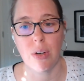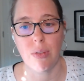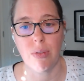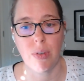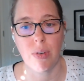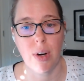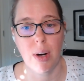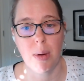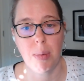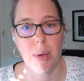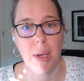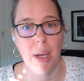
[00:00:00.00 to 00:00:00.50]
for
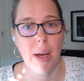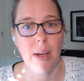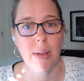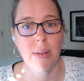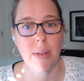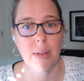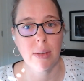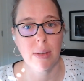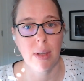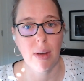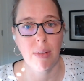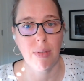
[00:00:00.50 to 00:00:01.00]
APIs
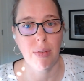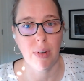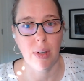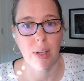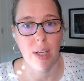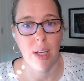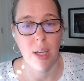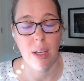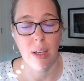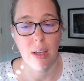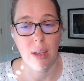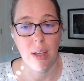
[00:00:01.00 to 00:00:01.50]
is
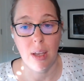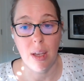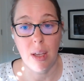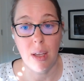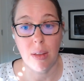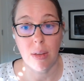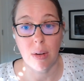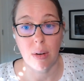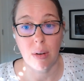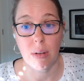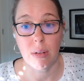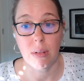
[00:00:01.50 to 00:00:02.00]
definitely
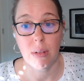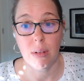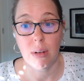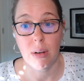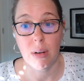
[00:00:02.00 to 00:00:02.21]
either